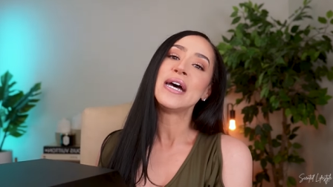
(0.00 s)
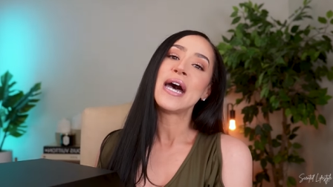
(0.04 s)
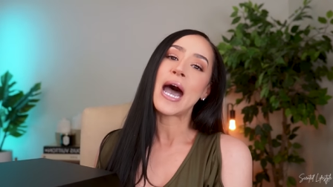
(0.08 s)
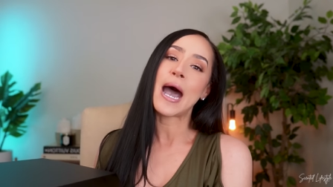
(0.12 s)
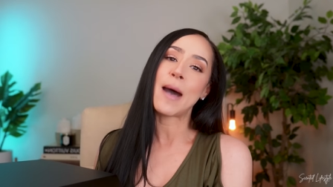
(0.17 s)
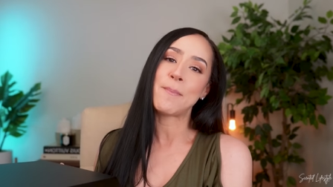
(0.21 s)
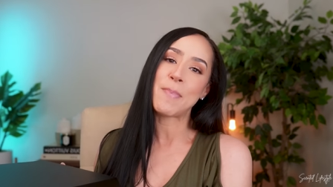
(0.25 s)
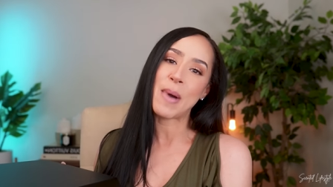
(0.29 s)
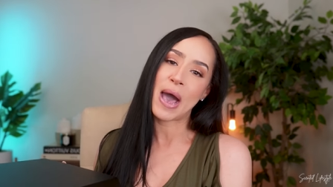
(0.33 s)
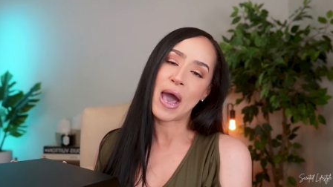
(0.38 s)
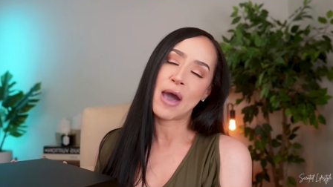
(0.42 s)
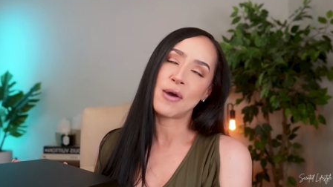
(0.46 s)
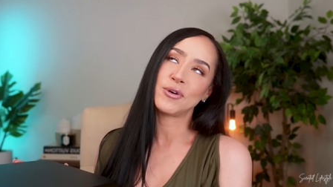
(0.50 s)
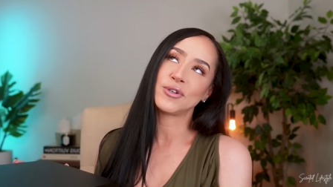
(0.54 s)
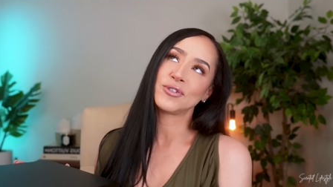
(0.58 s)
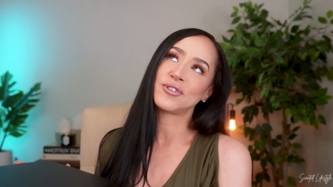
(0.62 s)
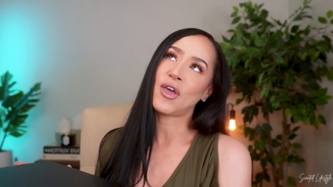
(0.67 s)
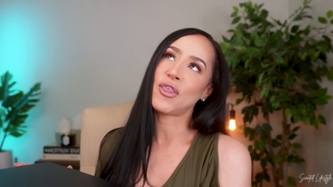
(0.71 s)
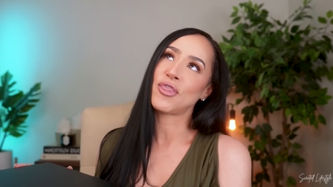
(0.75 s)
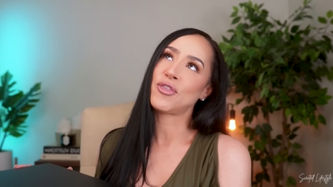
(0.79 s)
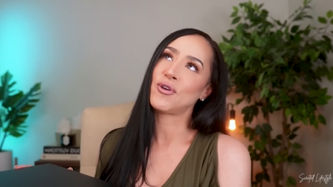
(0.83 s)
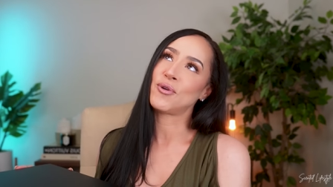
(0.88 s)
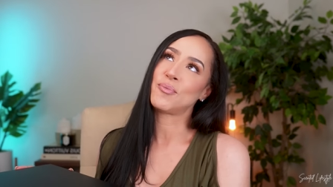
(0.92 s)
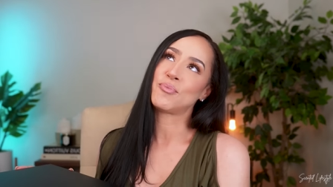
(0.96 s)

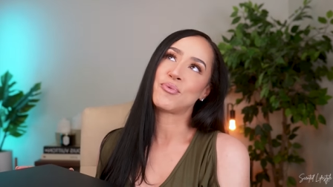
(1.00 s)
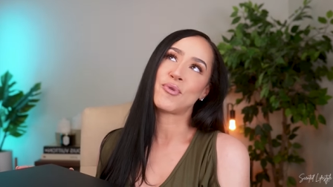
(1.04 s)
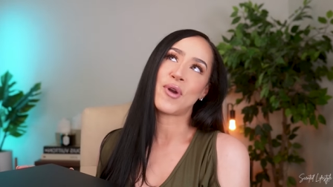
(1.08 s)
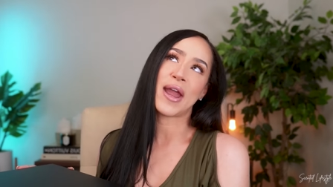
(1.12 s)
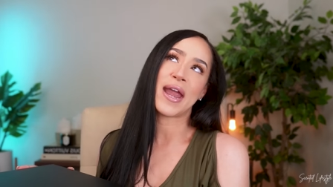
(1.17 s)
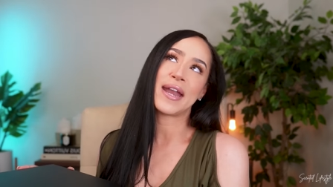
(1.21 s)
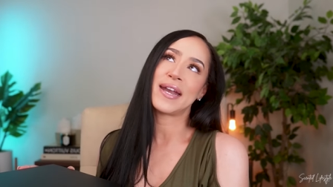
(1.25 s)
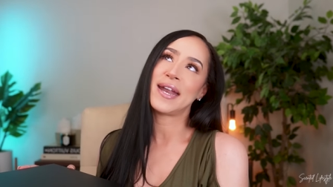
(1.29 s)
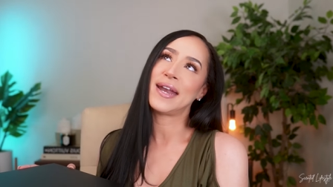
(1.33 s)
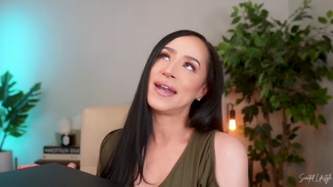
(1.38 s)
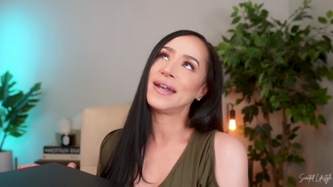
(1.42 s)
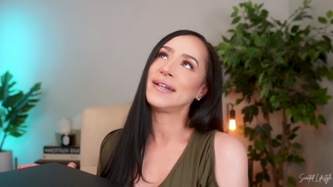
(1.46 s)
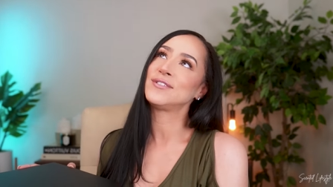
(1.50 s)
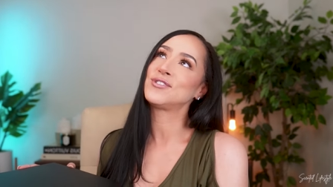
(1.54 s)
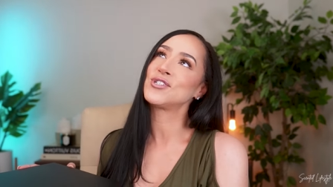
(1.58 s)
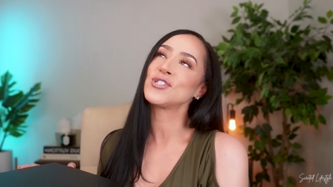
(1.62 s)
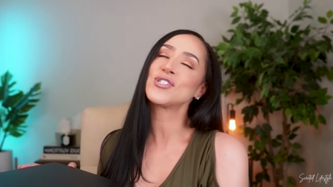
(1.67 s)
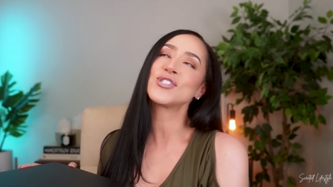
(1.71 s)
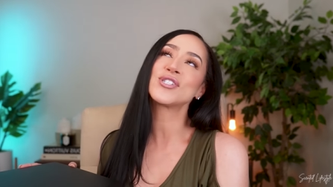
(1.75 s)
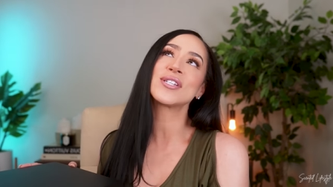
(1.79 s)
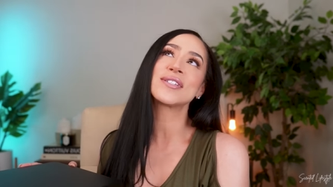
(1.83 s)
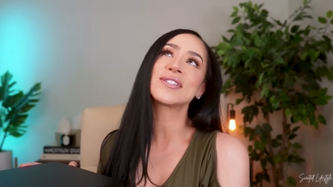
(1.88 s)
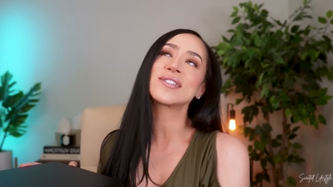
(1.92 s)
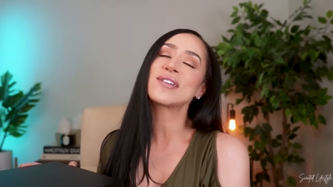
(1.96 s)
about their brand and
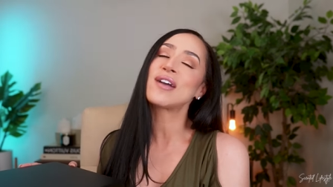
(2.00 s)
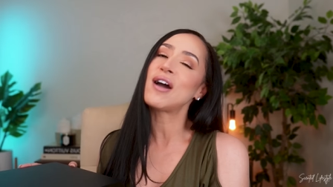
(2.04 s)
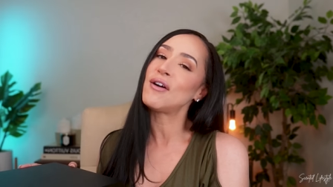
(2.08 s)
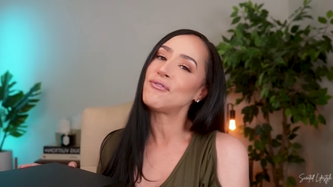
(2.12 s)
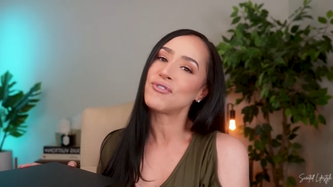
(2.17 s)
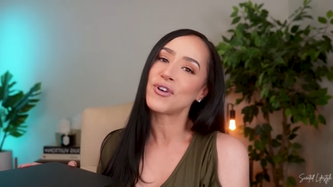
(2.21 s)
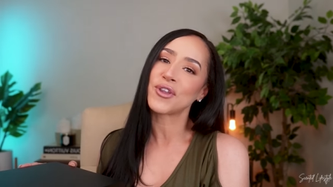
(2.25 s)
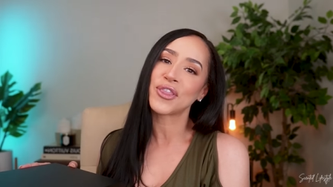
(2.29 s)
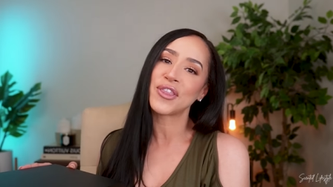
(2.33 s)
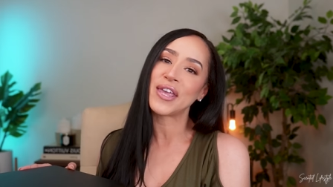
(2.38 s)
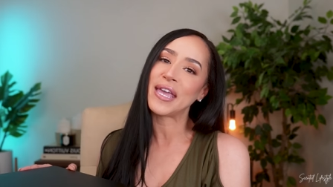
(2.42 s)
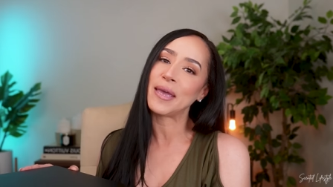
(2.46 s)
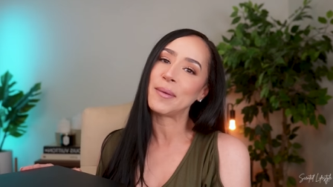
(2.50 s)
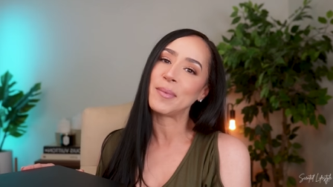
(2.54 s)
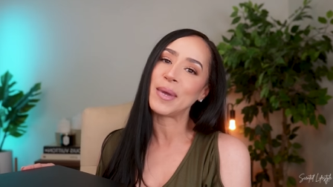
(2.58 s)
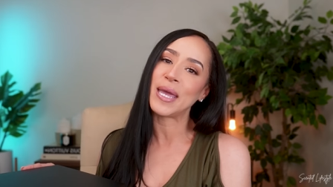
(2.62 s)
just discover them